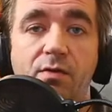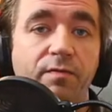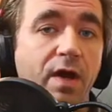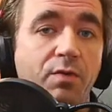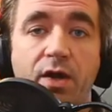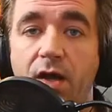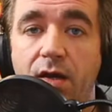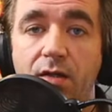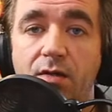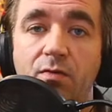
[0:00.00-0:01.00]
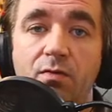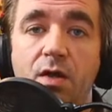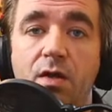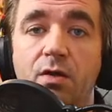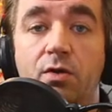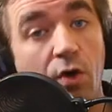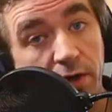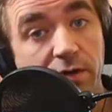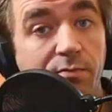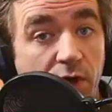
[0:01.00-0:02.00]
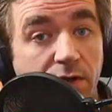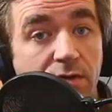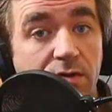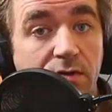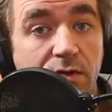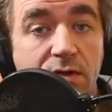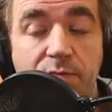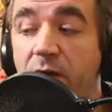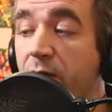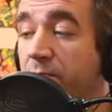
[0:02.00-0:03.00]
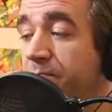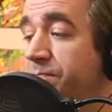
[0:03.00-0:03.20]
you fabricate it, you cook the books, so to speak,